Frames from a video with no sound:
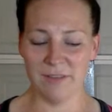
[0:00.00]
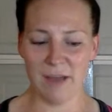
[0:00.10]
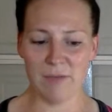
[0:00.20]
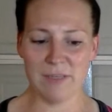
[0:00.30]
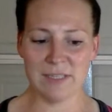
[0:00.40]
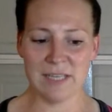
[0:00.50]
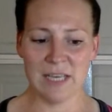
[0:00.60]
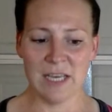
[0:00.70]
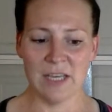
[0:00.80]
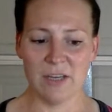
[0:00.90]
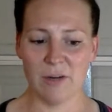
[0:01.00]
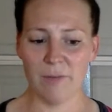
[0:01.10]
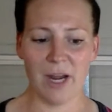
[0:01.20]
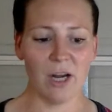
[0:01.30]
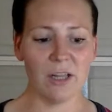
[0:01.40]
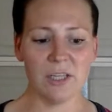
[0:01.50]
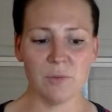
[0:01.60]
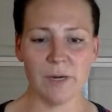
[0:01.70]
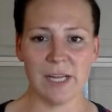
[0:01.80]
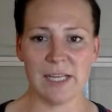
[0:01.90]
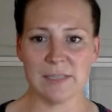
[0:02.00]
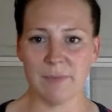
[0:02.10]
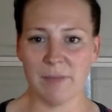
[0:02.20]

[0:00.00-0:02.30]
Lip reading: That was, in my early 20s,